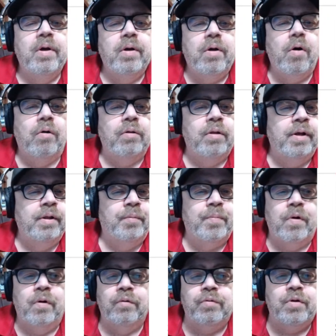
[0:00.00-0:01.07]
Car Dealer
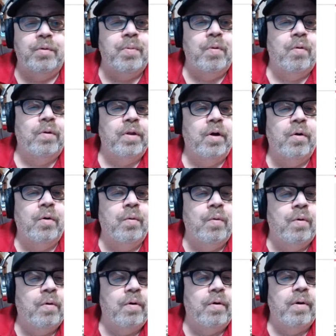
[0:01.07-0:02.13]
Pro 2.0,
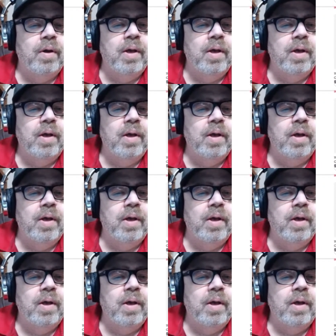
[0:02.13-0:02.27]
or